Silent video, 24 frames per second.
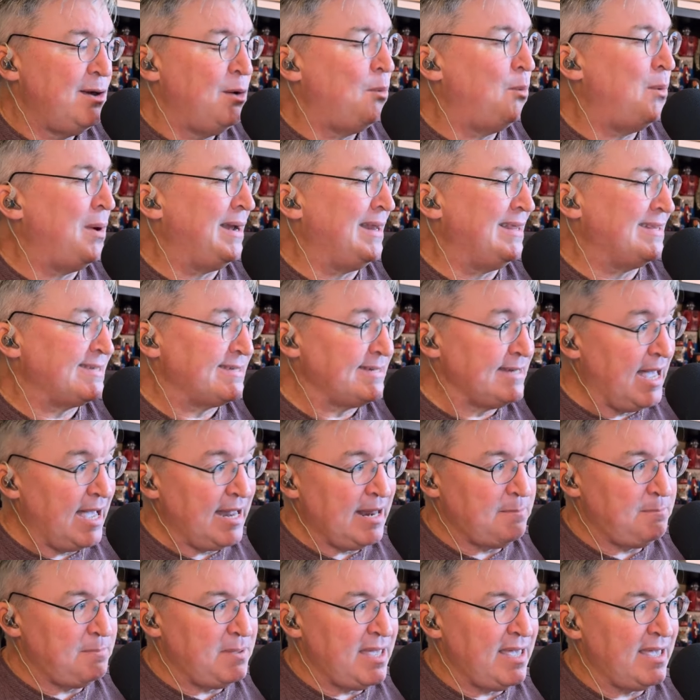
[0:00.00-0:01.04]
when it's not
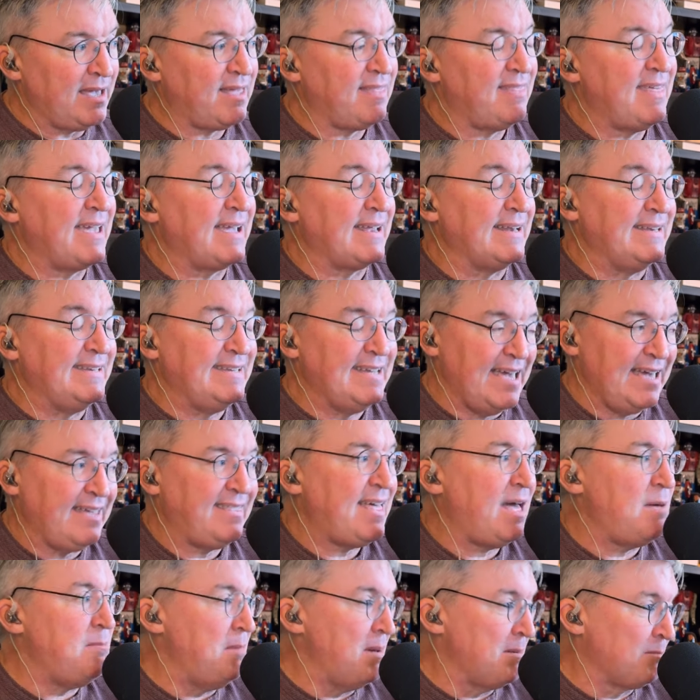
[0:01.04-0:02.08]
at peak, they can take
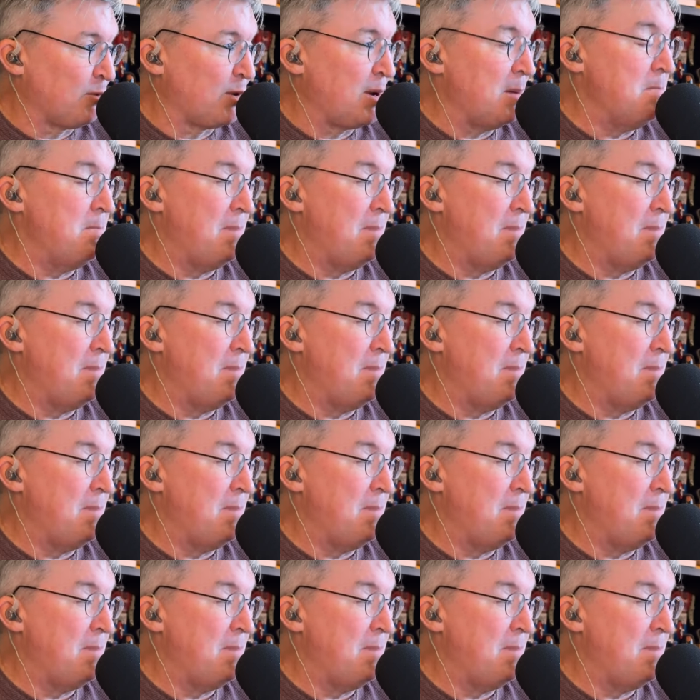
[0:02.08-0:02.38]
that memory